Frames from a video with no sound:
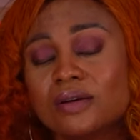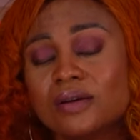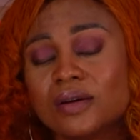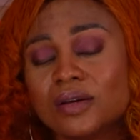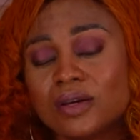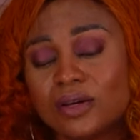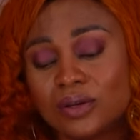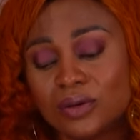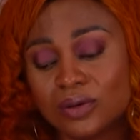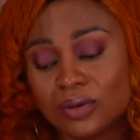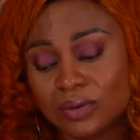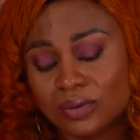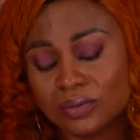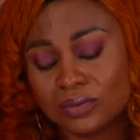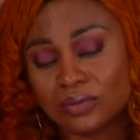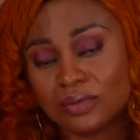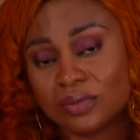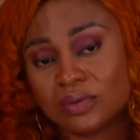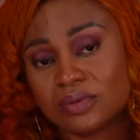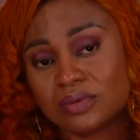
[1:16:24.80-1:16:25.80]
You know,
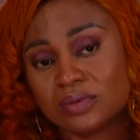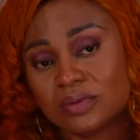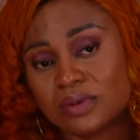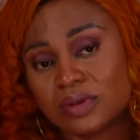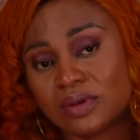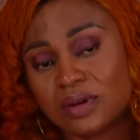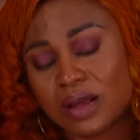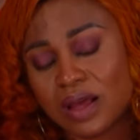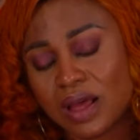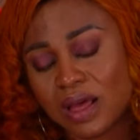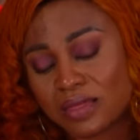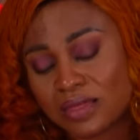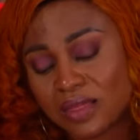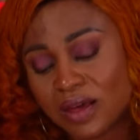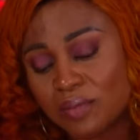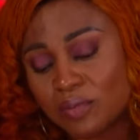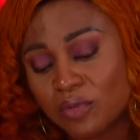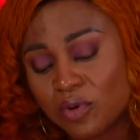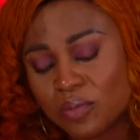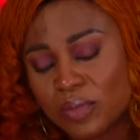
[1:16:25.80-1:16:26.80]
at
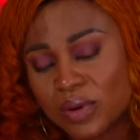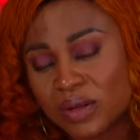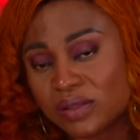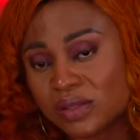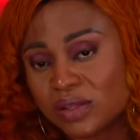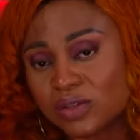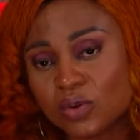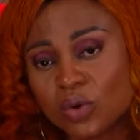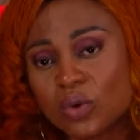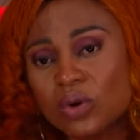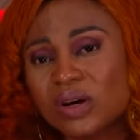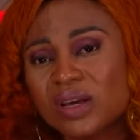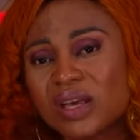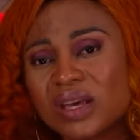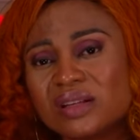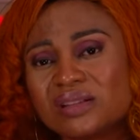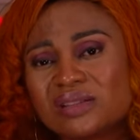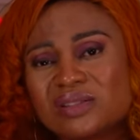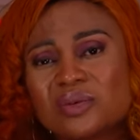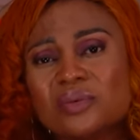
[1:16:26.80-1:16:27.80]
that moment, it's
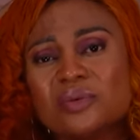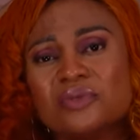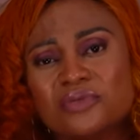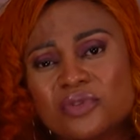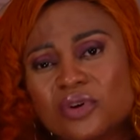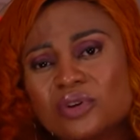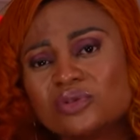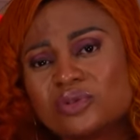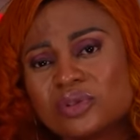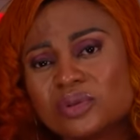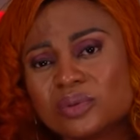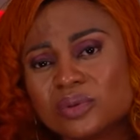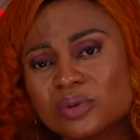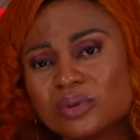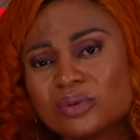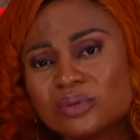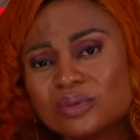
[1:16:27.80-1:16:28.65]
okay to be vulnerable.